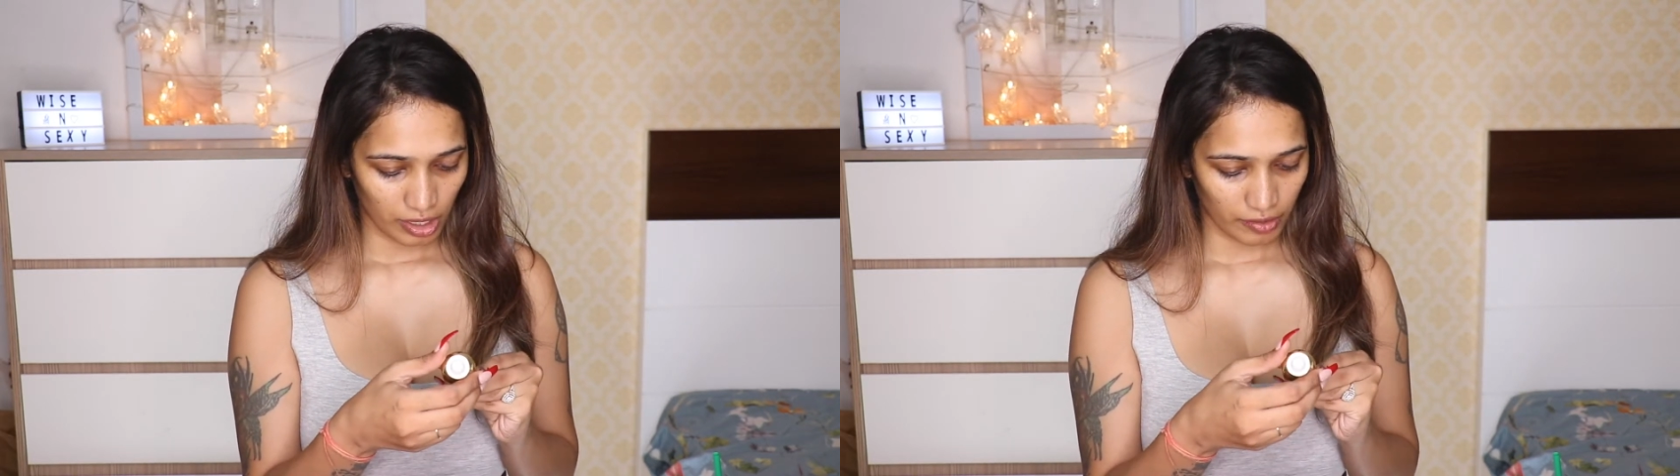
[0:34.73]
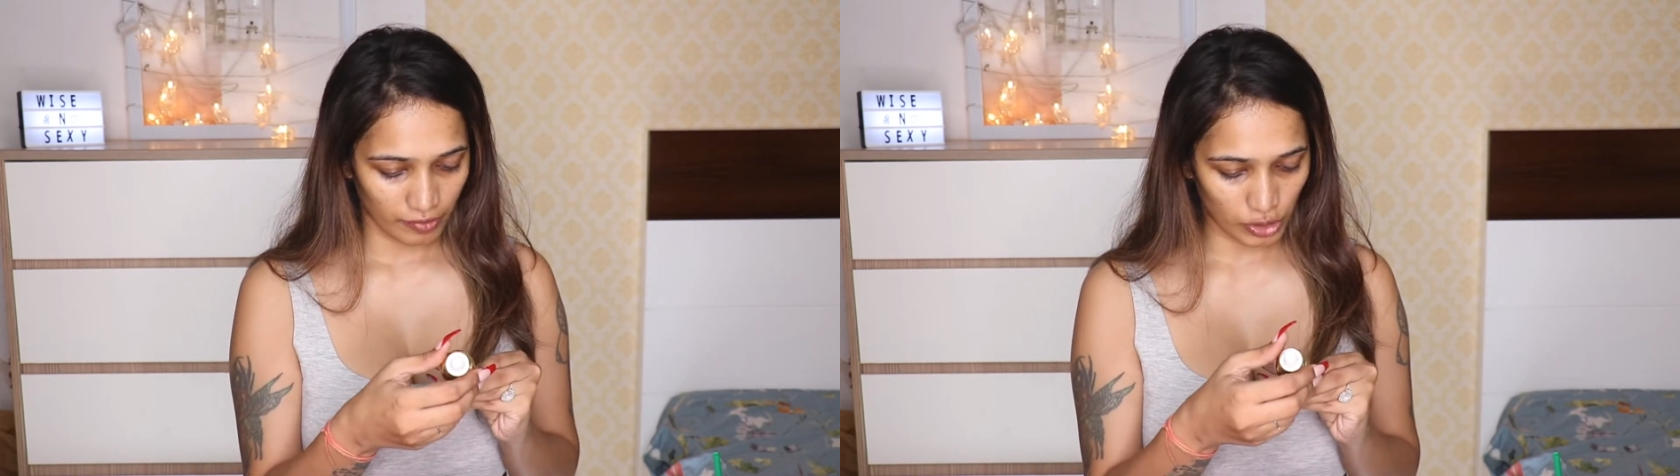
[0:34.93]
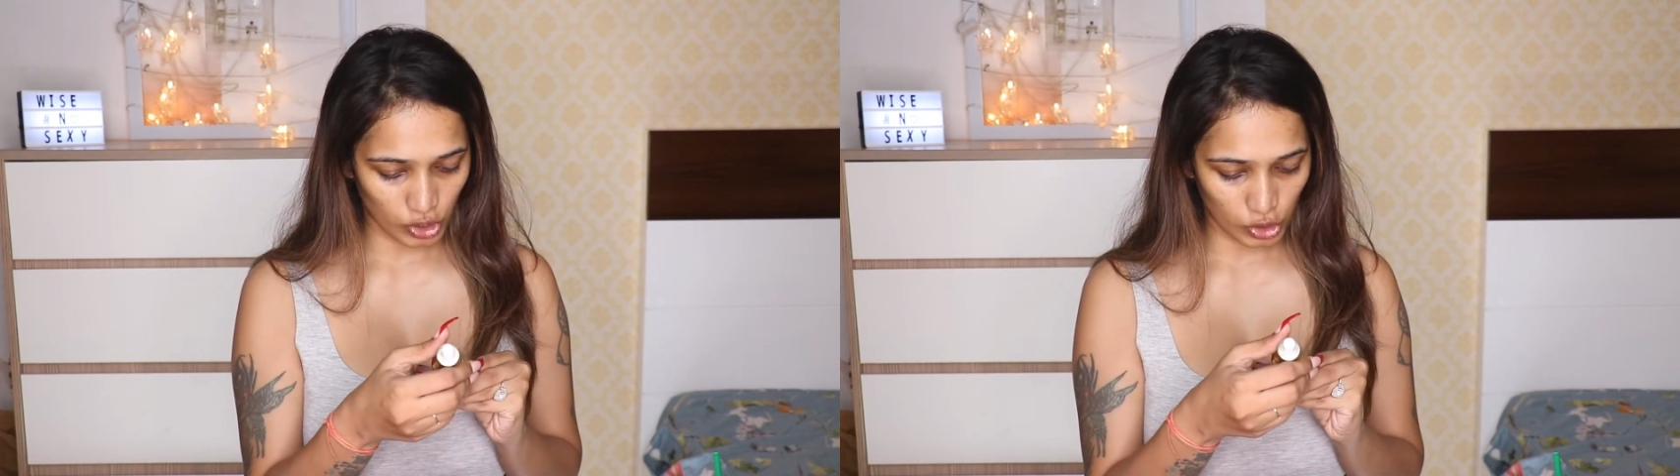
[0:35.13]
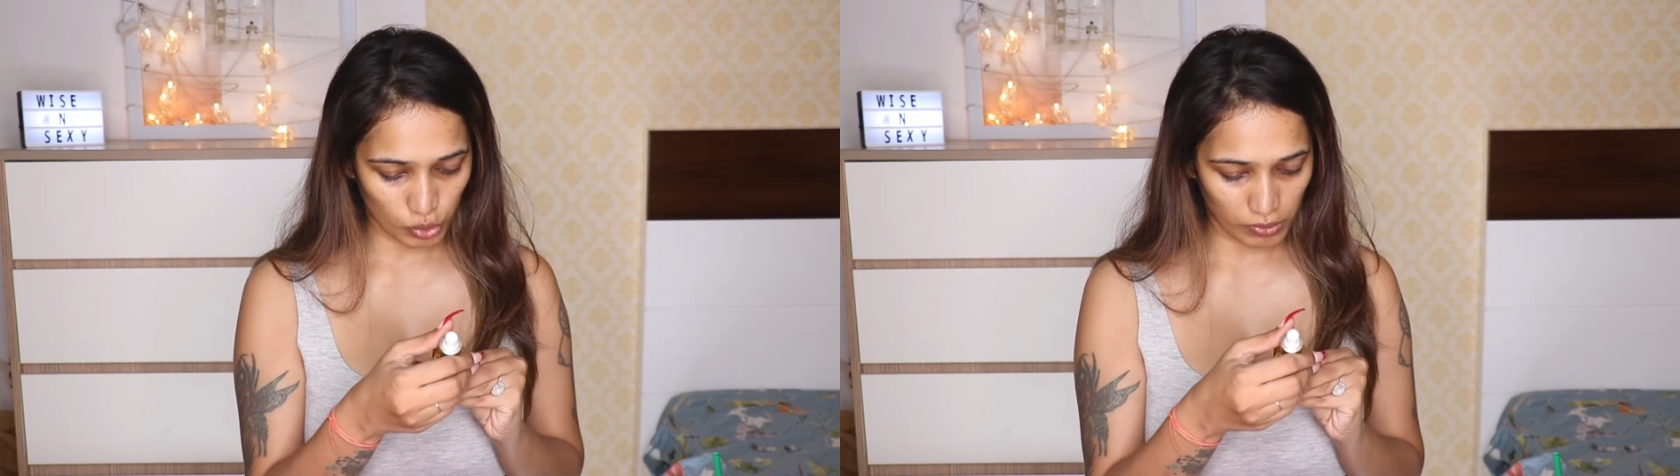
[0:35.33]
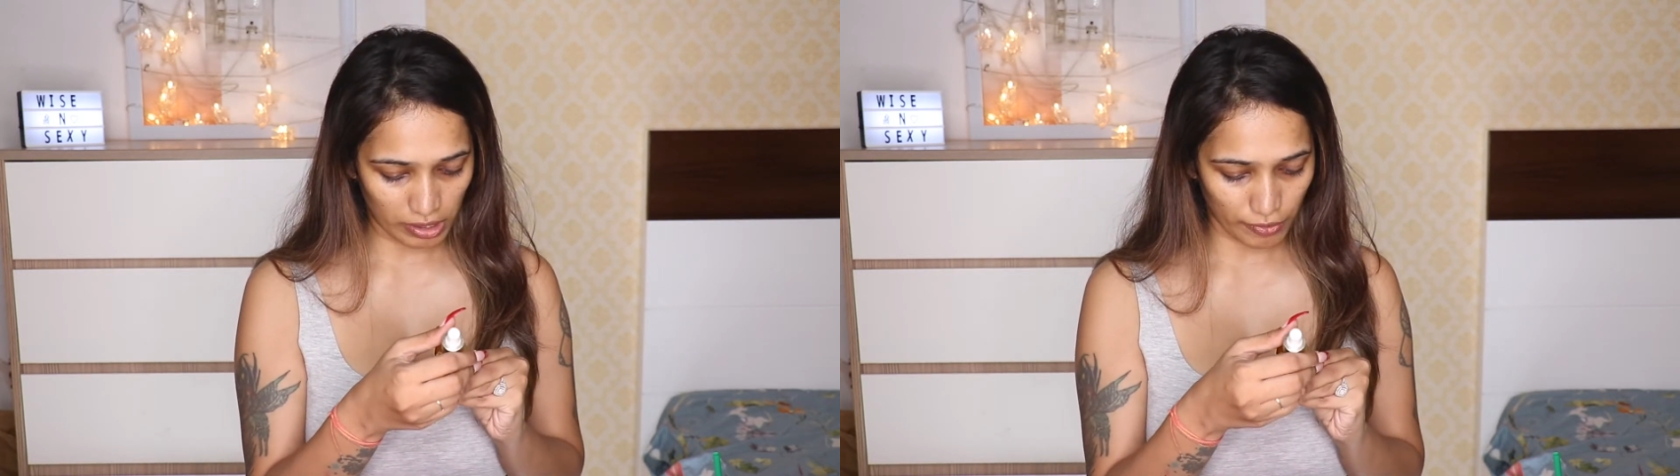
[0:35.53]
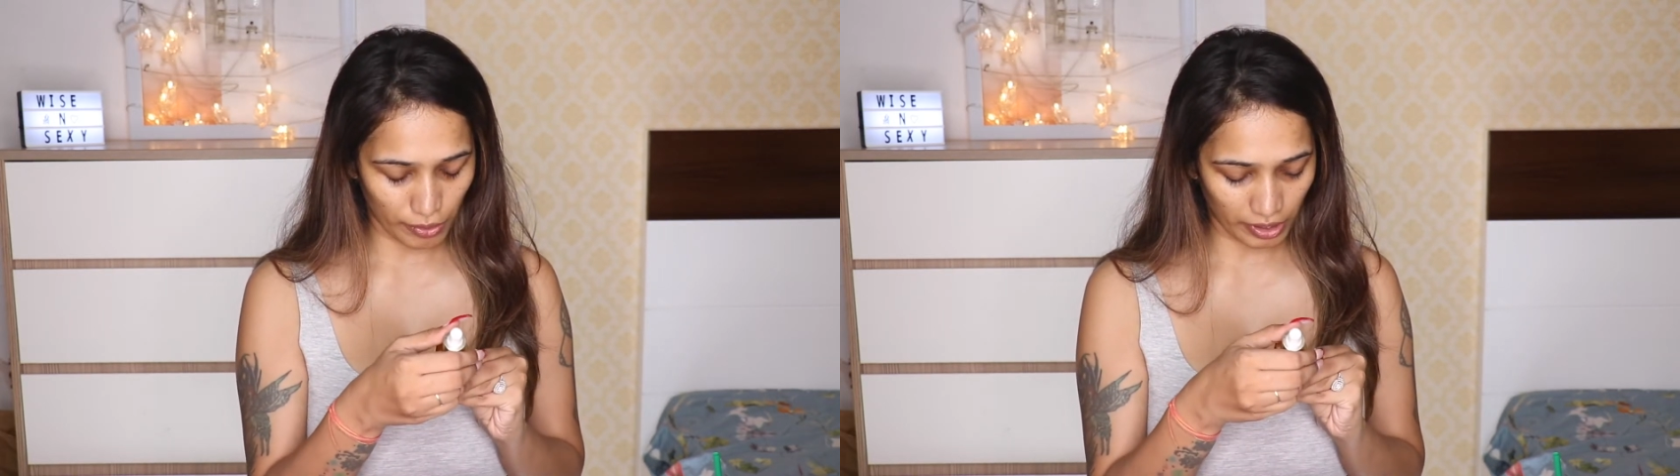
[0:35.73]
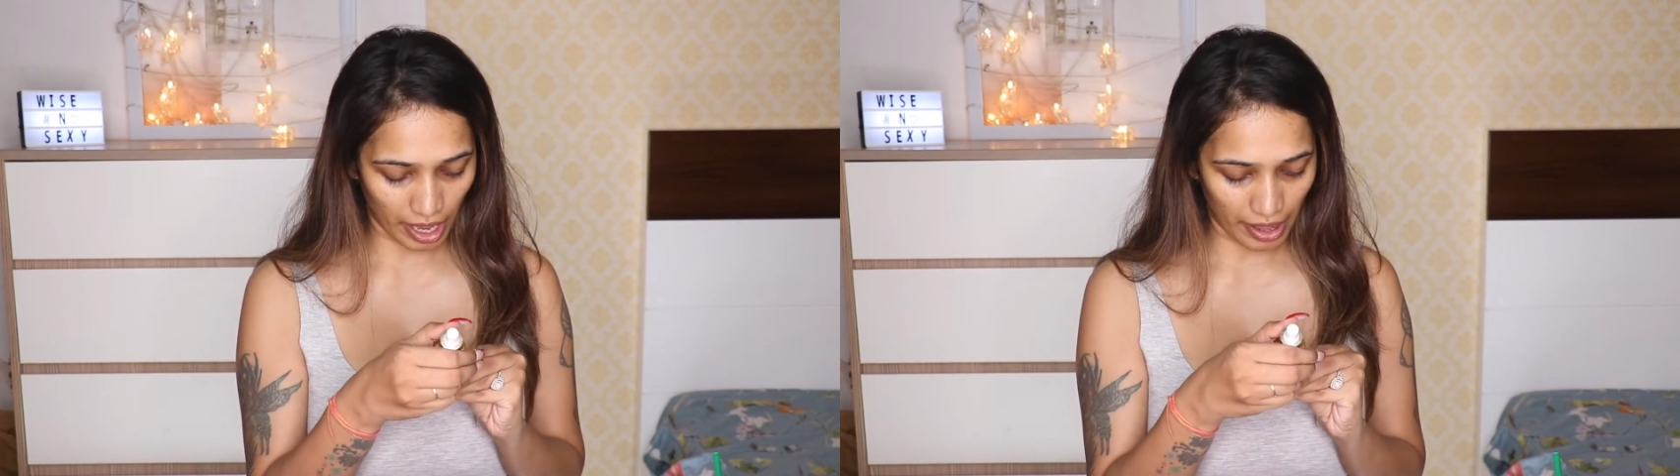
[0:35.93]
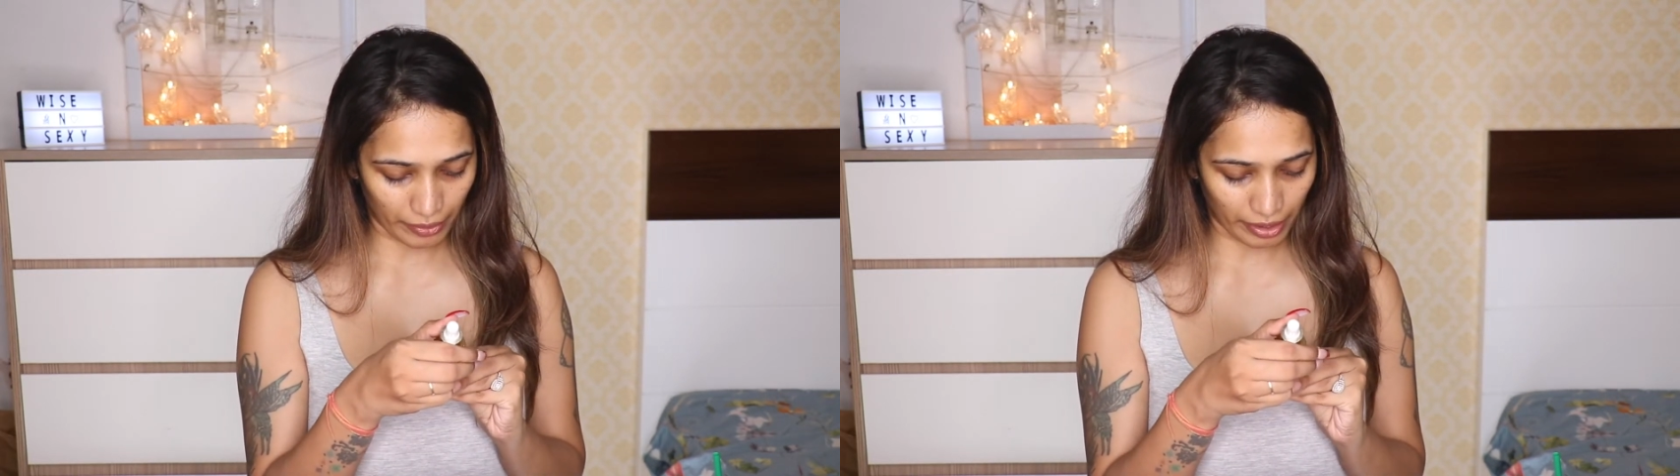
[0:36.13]
which is 24
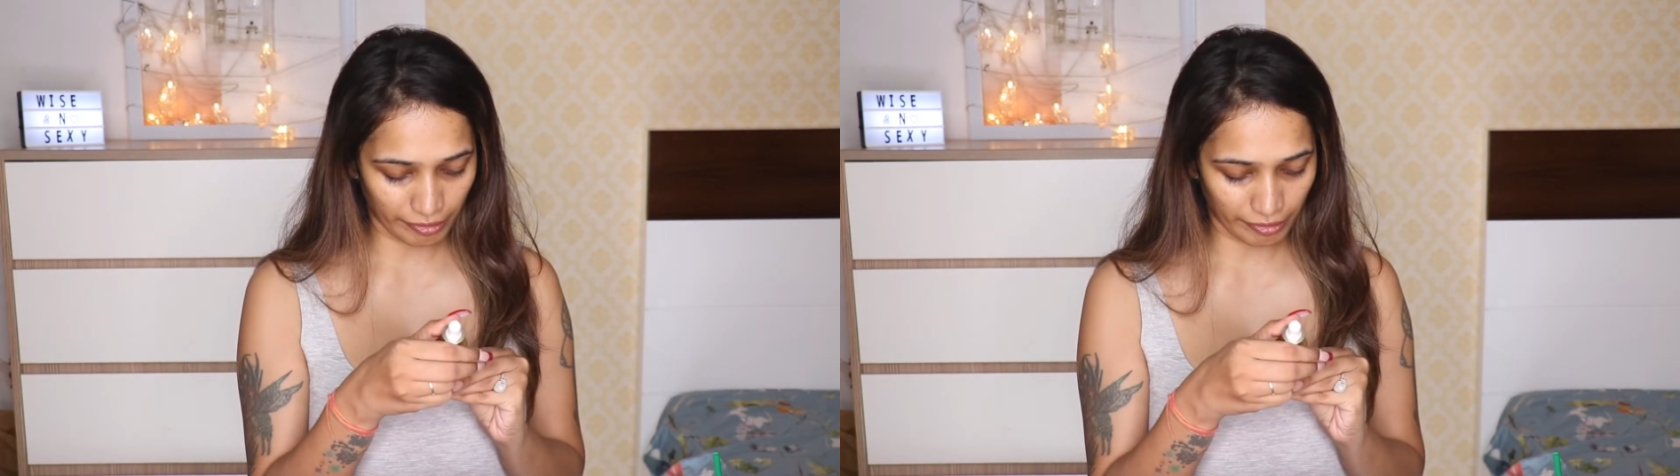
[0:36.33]
karat